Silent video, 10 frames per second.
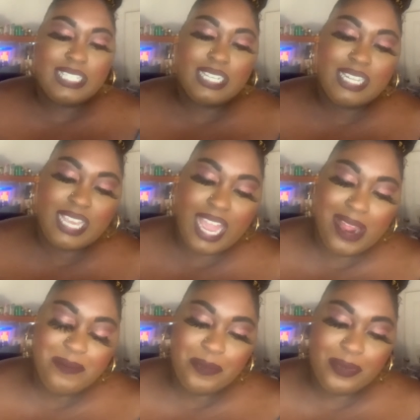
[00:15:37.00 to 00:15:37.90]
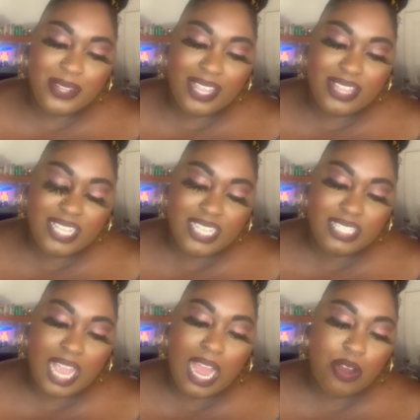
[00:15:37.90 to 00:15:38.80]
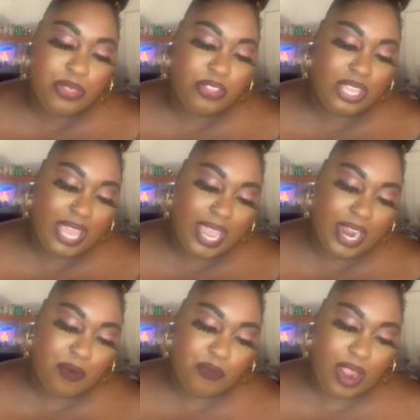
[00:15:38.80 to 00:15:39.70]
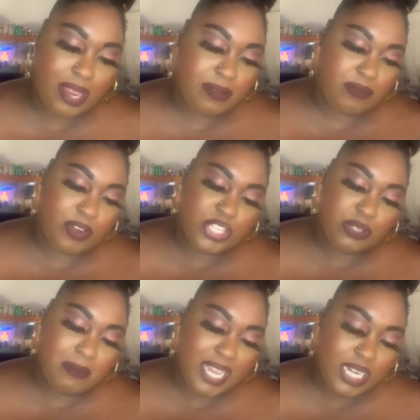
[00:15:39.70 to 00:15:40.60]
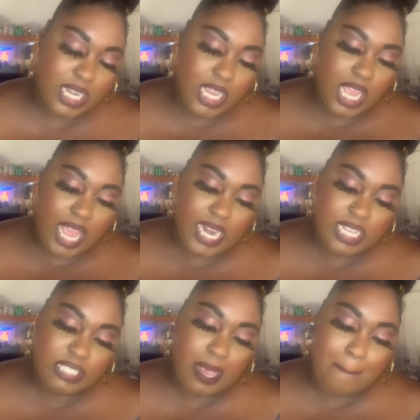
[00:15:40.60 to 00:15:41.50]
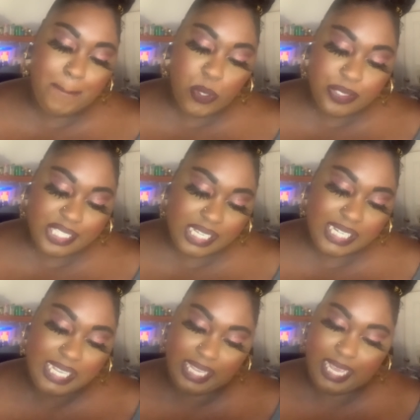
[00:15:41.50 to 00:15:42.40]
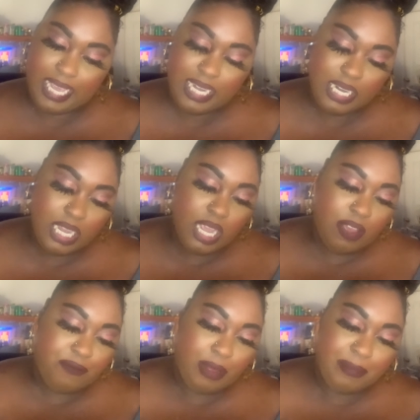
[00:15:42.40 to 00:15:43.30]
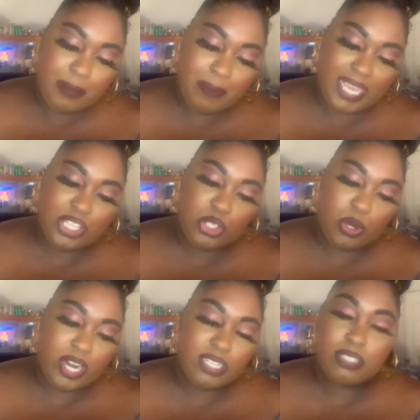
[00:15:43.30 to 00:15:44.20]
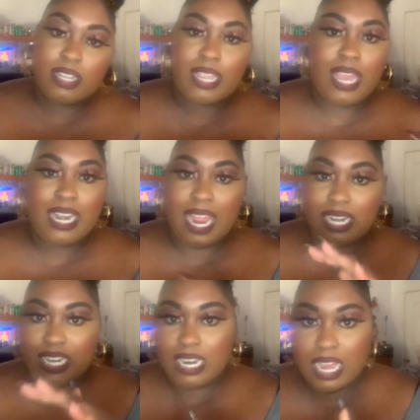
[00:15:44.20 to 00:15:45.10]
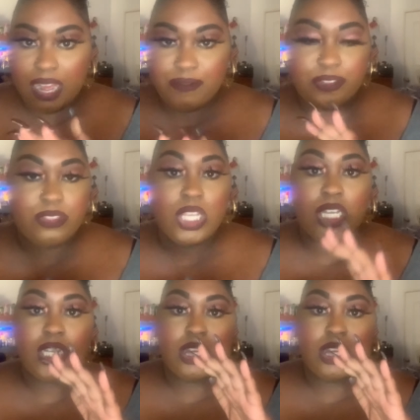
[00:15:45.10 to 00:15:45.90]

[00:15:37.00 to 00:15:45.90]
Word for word: did get this healthy hair Reg- regimen, and it's a boosting kit from the Mane Choice. Again, I love the